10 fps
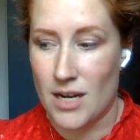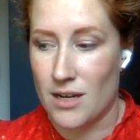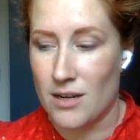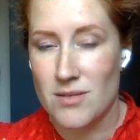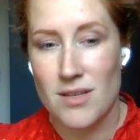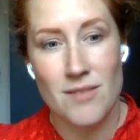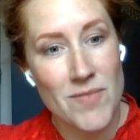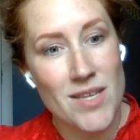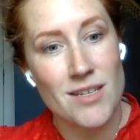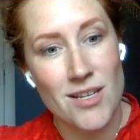data. It's
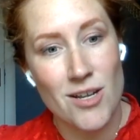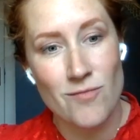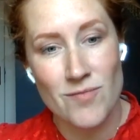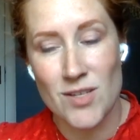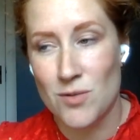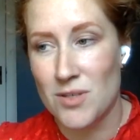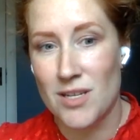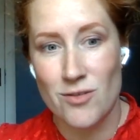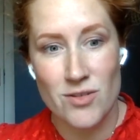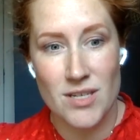like that's
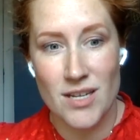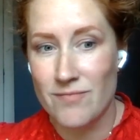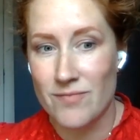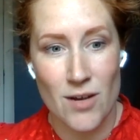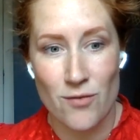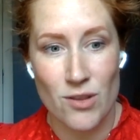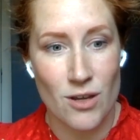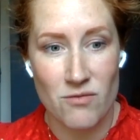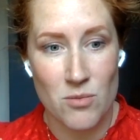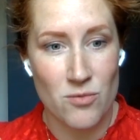really interesting. Never
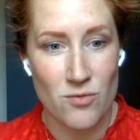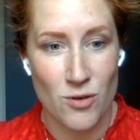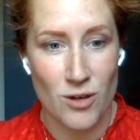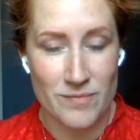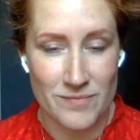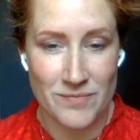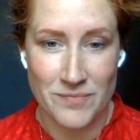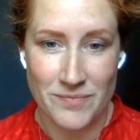thought of it before.